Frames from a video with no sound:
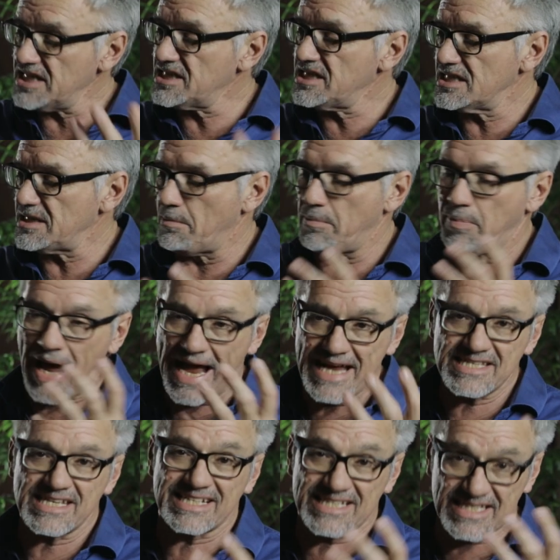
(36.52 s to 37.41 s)
Just as a
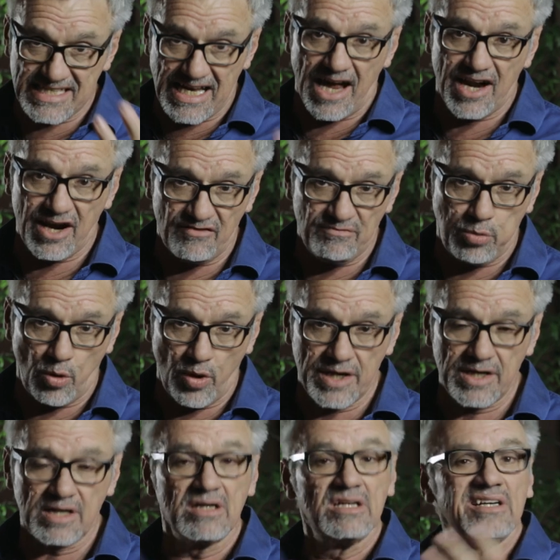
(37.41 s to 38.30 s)
basic start-off
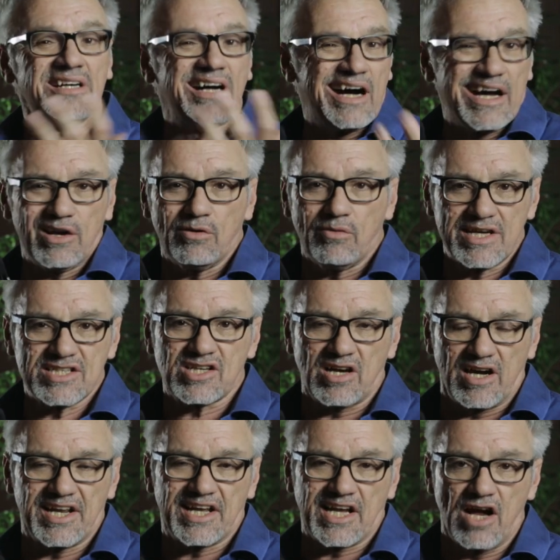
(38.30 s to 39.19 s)
point, I'd always
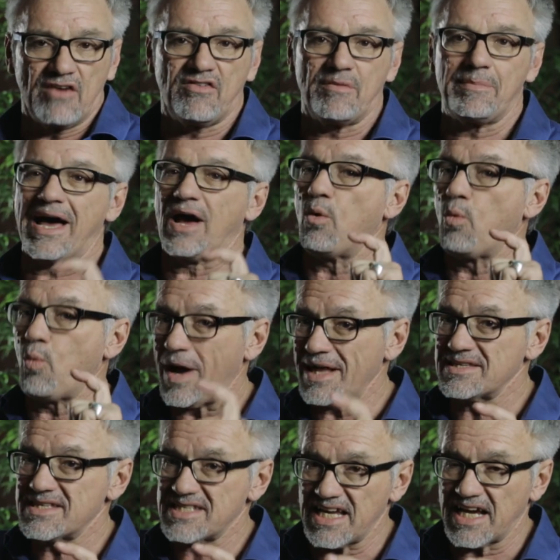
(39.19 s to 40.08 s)
kind of go for about
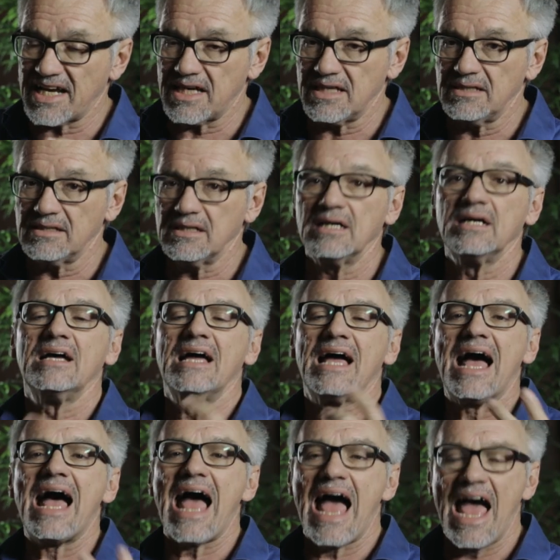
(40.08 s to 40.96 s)
1 second
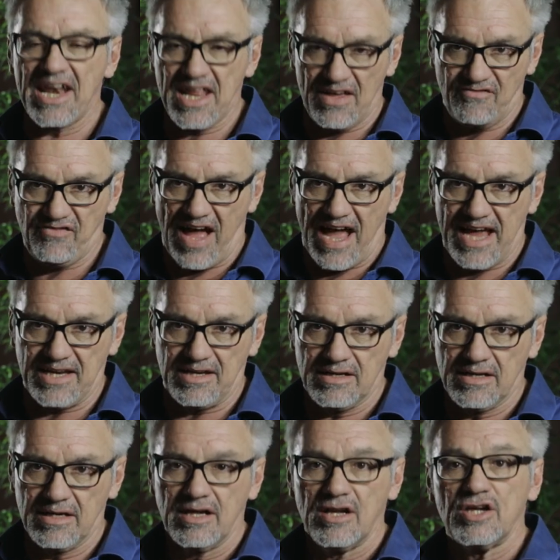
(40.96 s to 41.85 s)
at
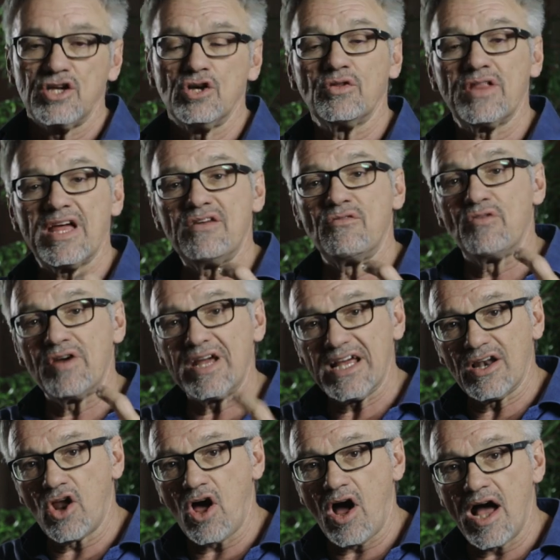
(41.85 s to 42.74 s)
f8. You'll then
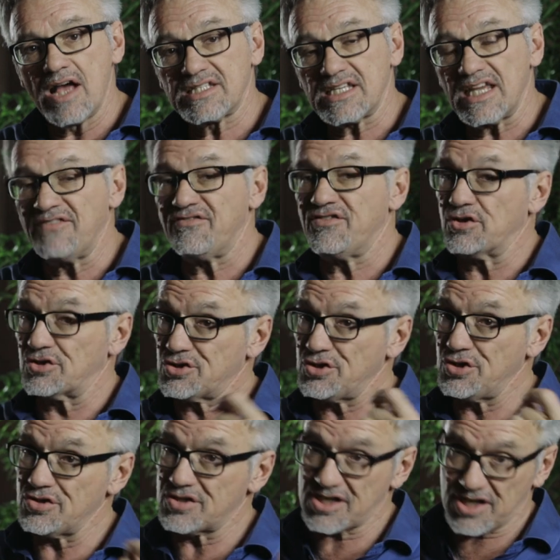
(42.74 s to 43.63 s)
realize if you're
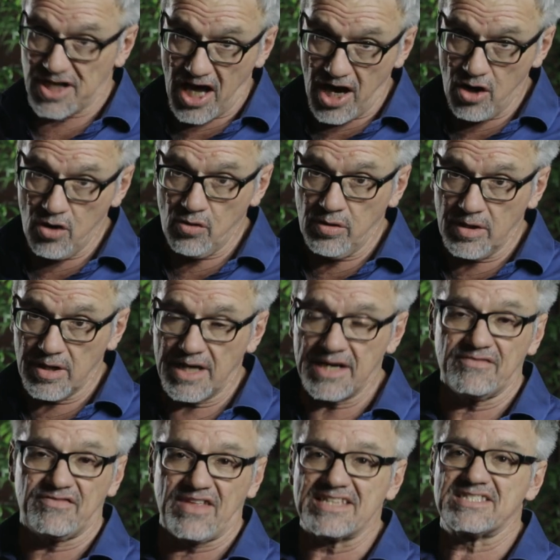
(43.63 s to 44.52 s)
too slow,
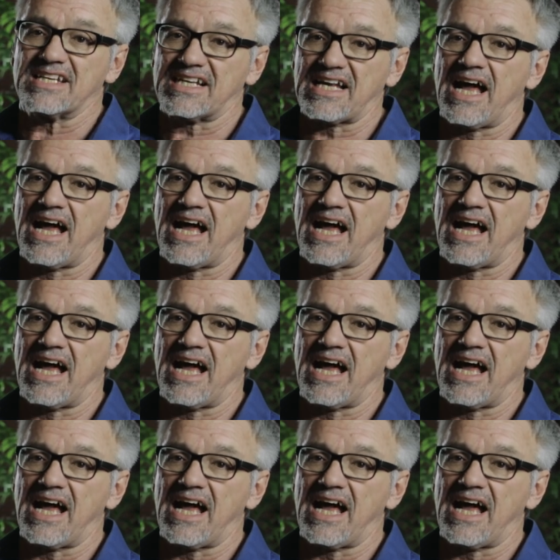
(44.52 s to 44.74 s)
and if that's the